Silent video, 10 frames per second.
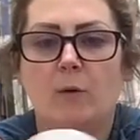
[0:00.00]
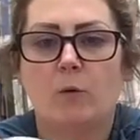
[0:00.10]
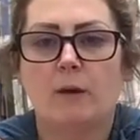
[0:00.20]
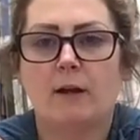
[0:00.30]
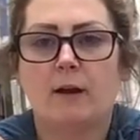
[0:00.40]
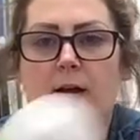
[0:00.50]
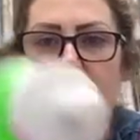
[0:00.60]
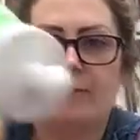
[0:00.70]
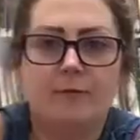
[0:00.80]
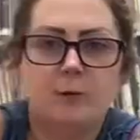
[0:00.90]
where
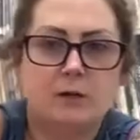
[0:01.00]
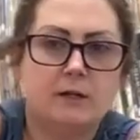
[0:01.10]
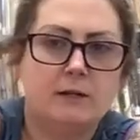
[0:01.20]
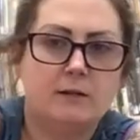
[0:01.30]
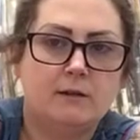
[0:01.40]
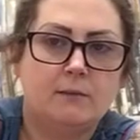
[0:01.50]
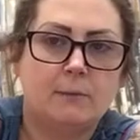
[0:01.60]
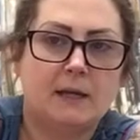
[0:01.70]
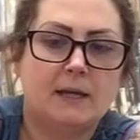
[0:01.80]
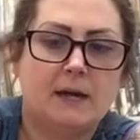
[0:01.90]
I've put
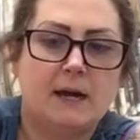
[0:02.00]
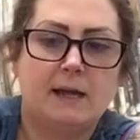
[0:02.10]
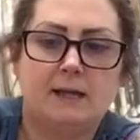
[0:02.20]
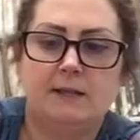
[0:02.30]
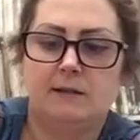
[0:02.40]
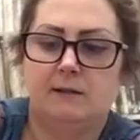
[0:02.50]
my cotton.